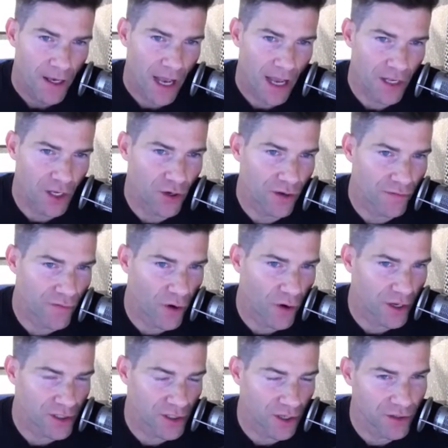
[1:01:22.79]
and you can
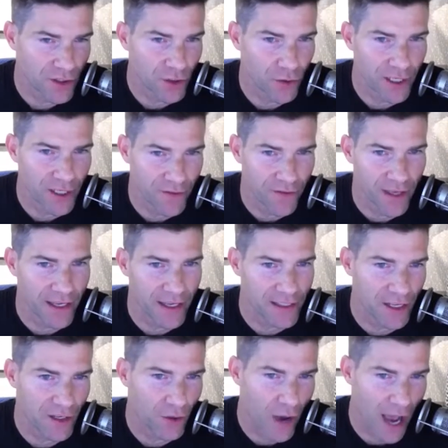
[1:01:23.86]
focus on doing the things
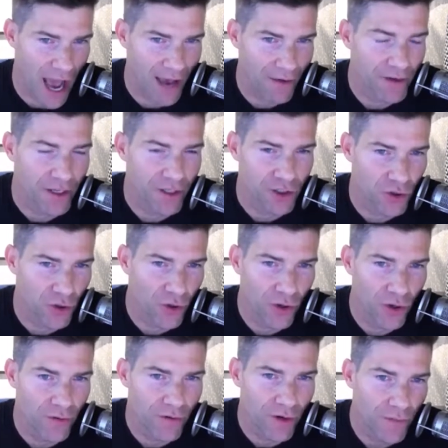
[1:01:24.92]
that you have control
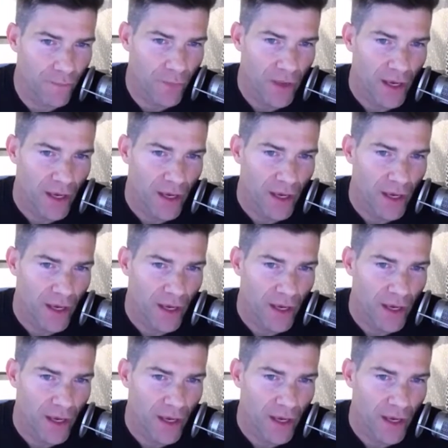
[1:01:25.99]
over,